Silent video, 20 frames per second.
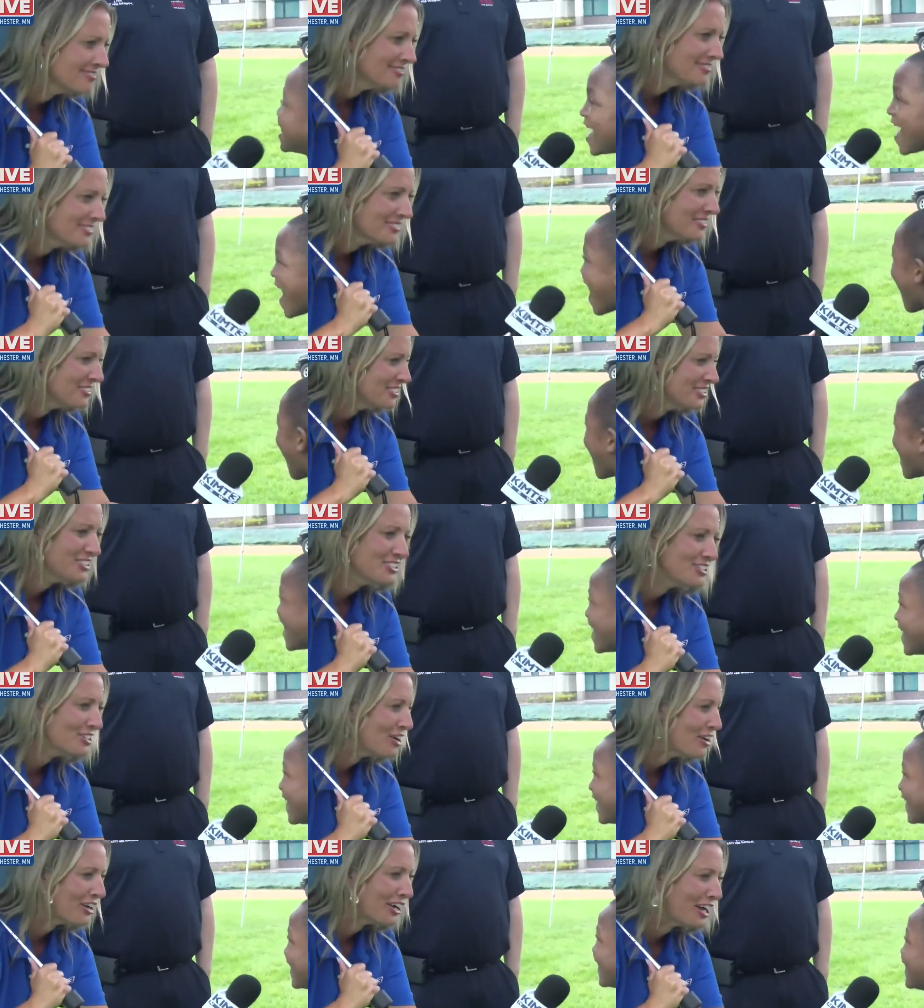
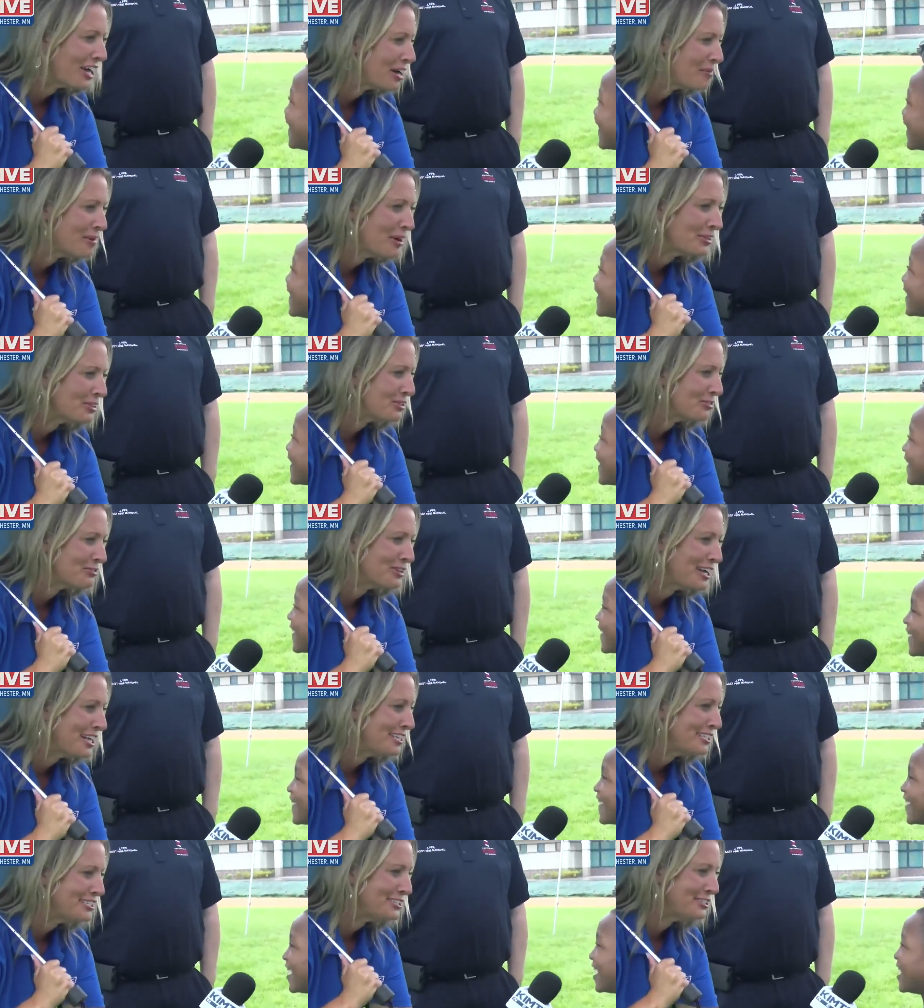you don't care about the
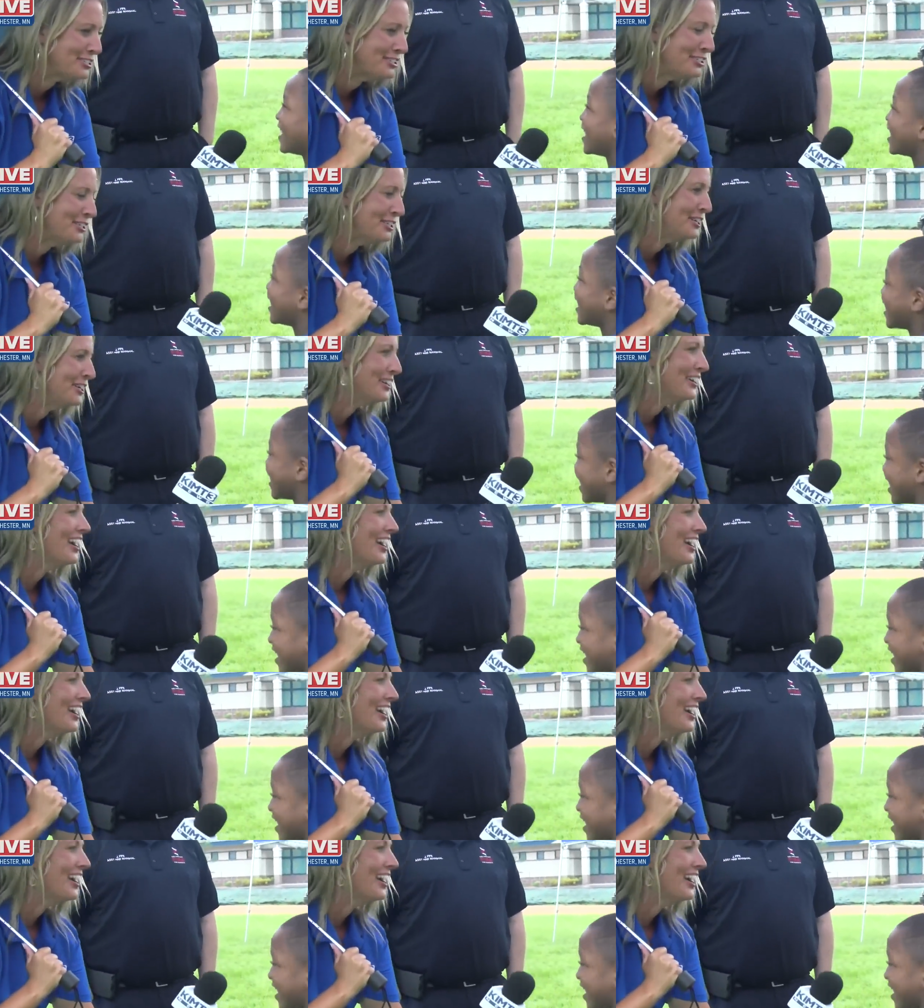rain, do you?